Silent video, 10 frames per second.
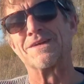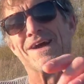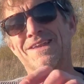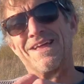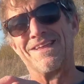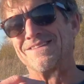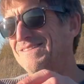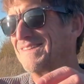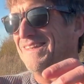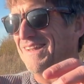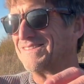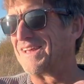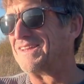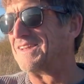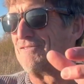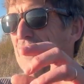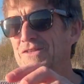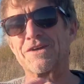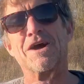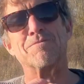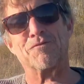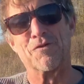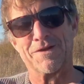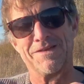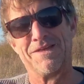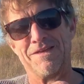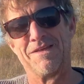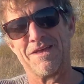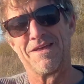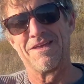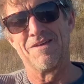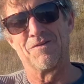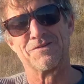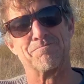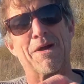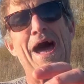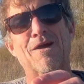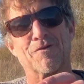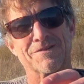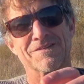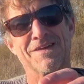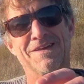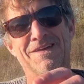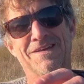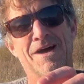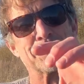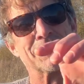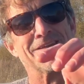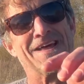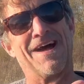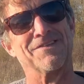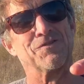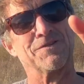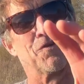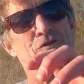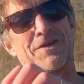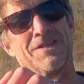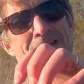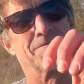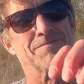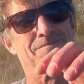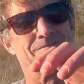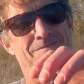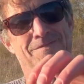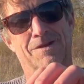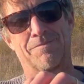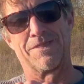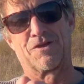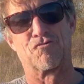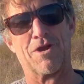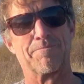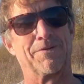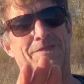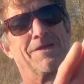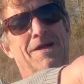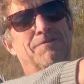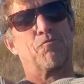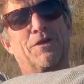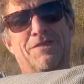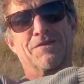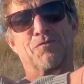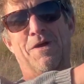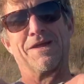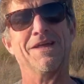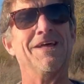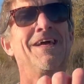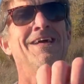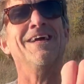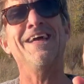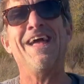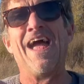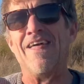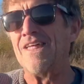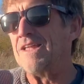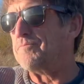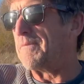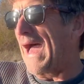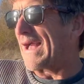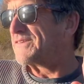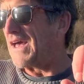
gun, and he's, it's like he's never held the gun before. He holds it backwards, upside down, so he's holding it like, by the grip, and the gun's pointing this way. And then he backs